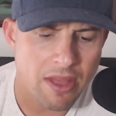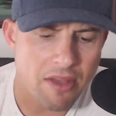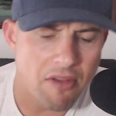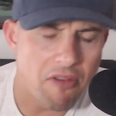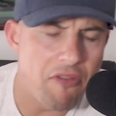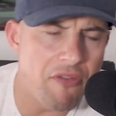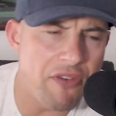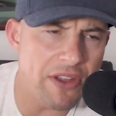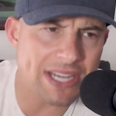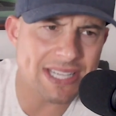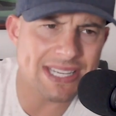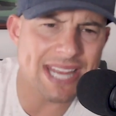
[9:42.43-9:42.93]

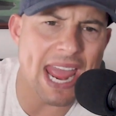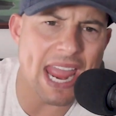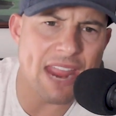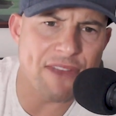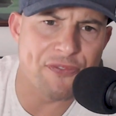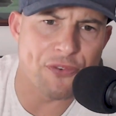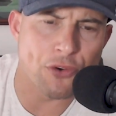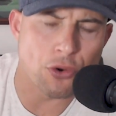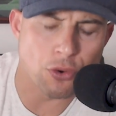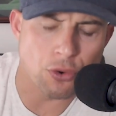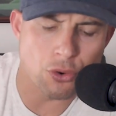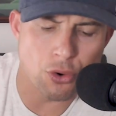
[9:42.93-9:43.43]
Vic
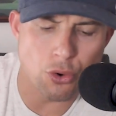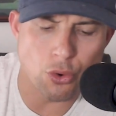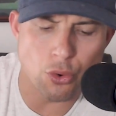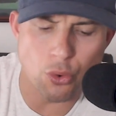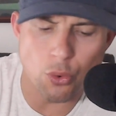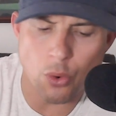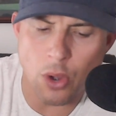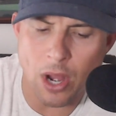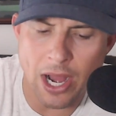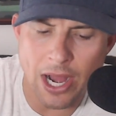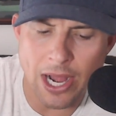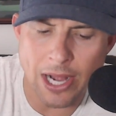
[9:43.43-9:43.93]
Tafer,
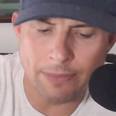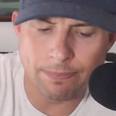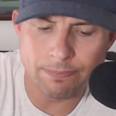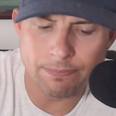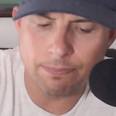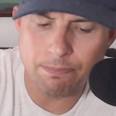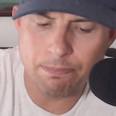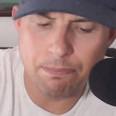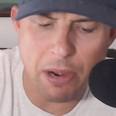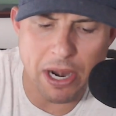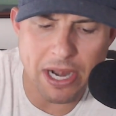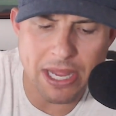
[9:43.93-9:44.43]
who a
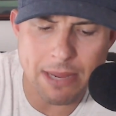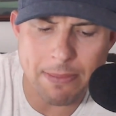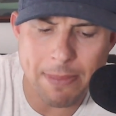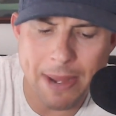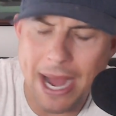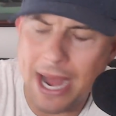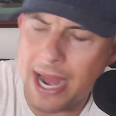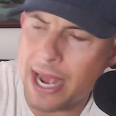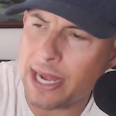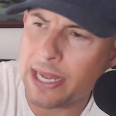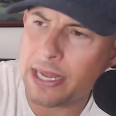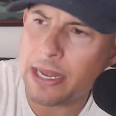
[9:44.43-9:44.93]
buddy of
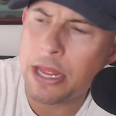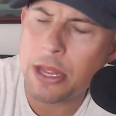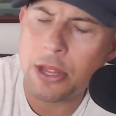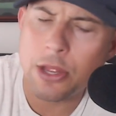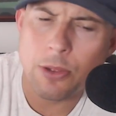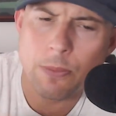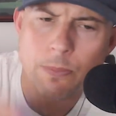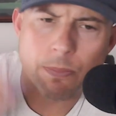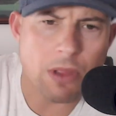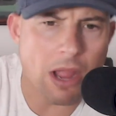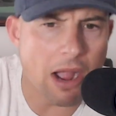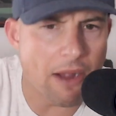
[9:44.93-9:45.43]
mine
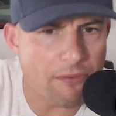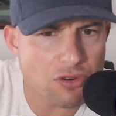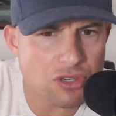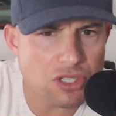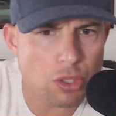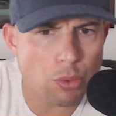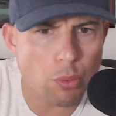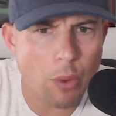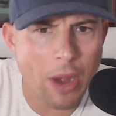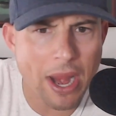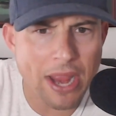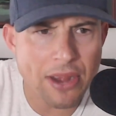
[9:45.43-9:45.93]
covers
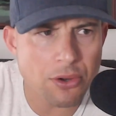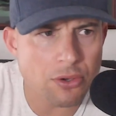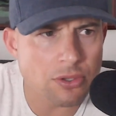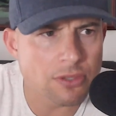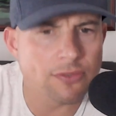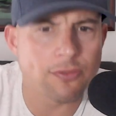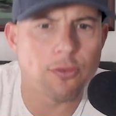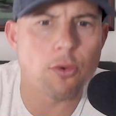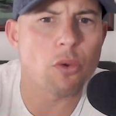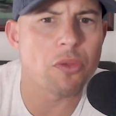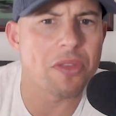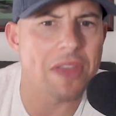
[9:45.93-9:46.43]
the Raiders
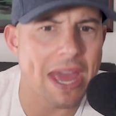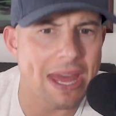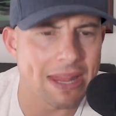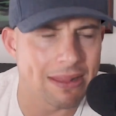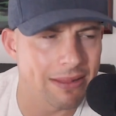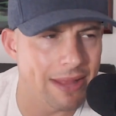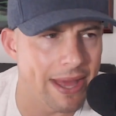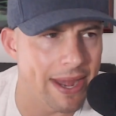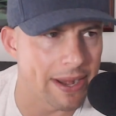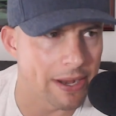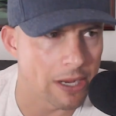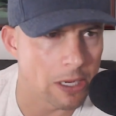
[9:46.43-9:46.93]
for The
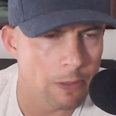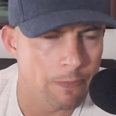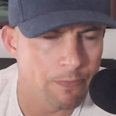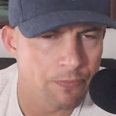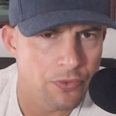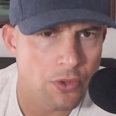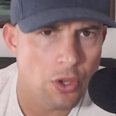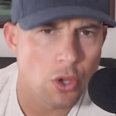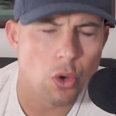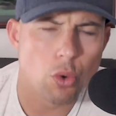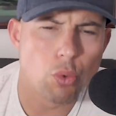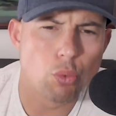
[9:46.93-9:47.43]
Athletic,
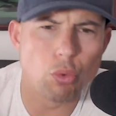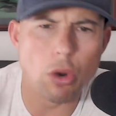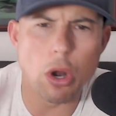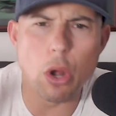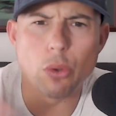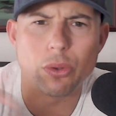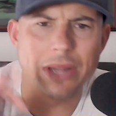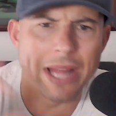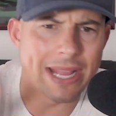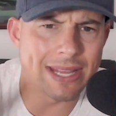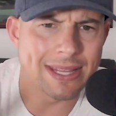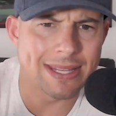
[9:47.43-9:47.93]

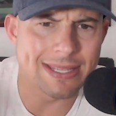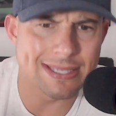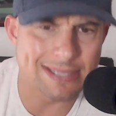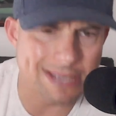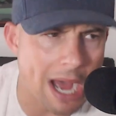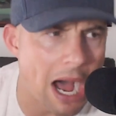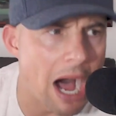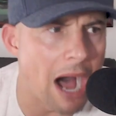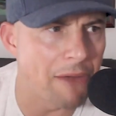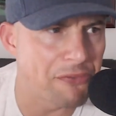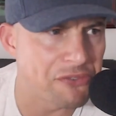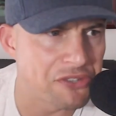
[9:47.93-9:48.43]
wrote like this
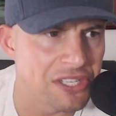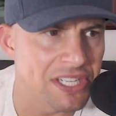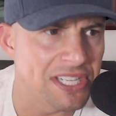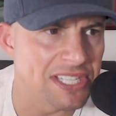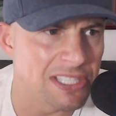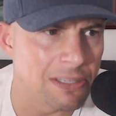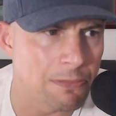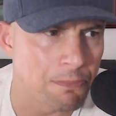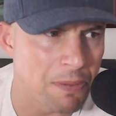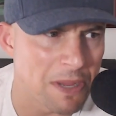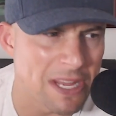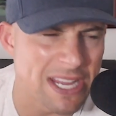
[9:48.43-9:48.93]

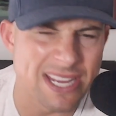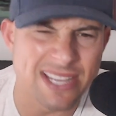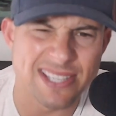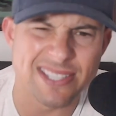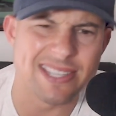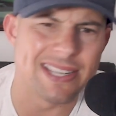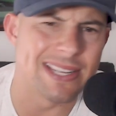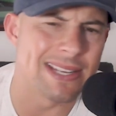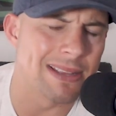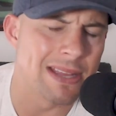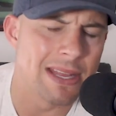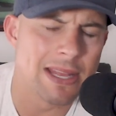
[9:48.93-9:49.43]
off-season piece
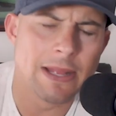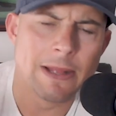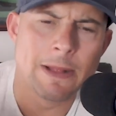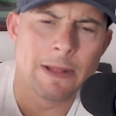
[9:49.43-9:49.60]
and he